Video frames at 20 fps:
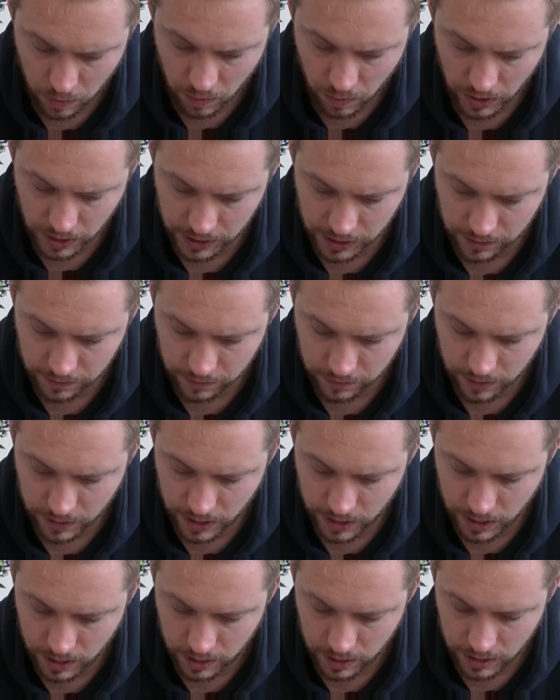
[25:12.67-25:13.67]
point is
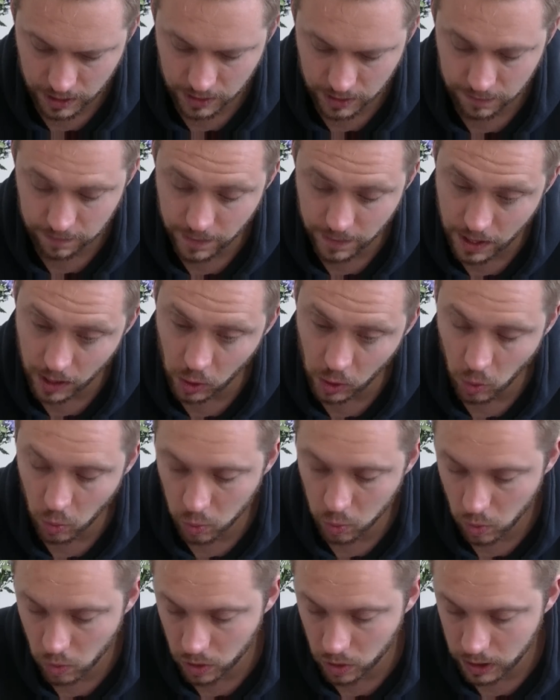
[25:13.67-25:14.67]
3, it's a vehicle
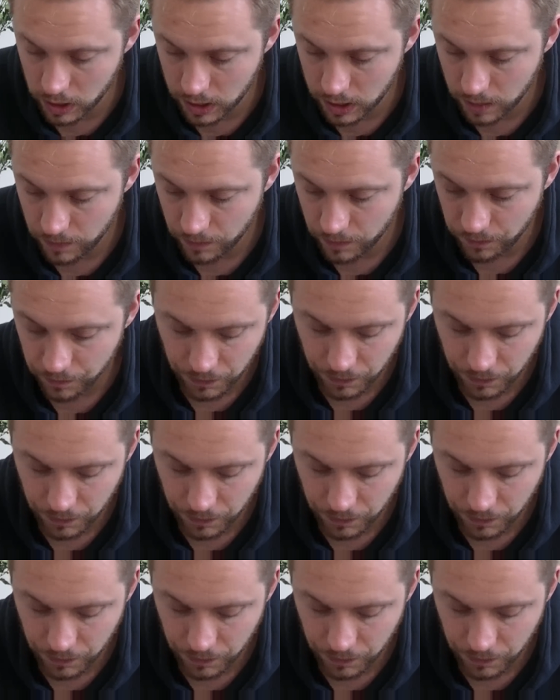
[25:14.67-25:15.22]
walker.